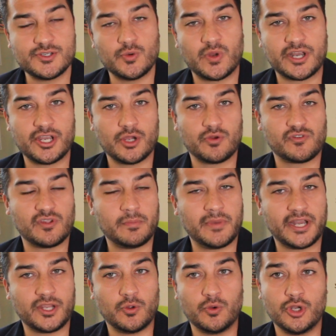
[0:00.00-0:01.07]
You want to know
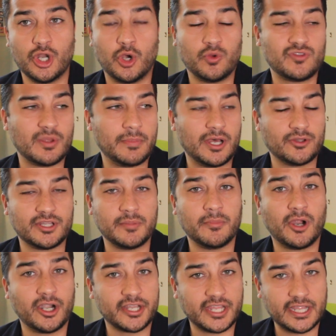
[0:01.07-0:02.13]
somebody who knows about the
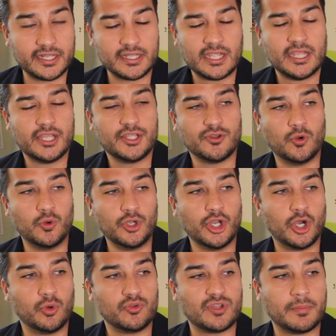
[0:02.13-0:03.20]
market, who
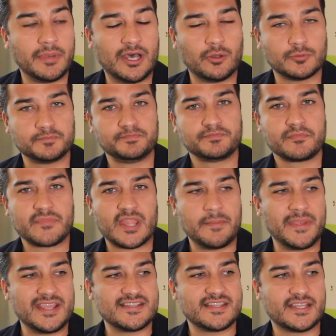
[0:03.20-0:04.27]
knows about
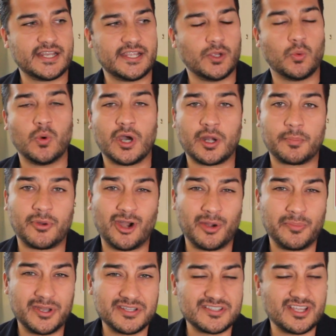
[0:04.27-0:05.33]
basically what
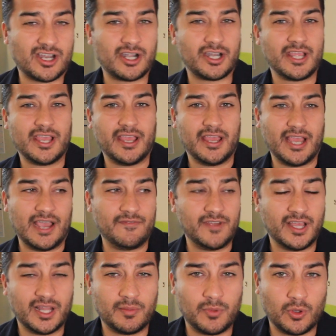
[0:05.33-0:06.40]
apartments are
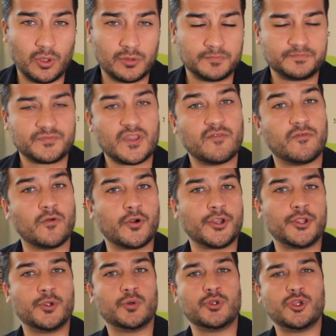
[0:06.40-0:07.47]
available for
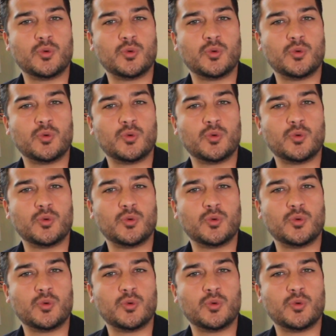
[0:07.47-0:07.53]
you.